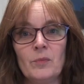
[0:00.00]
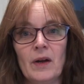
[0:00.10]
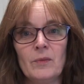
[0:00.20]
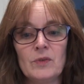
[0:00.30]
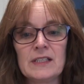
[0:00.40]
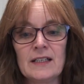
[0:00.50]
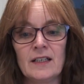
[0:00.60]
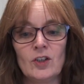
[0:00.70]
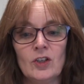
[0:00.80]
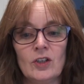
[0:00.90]
Bob was
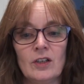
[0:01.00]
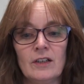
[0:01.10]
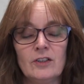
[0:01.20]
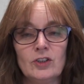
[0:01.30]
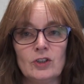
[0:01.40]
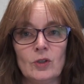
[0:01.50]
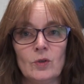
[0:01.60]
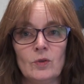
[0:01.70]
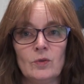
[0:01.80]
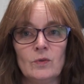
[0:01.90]
at a car show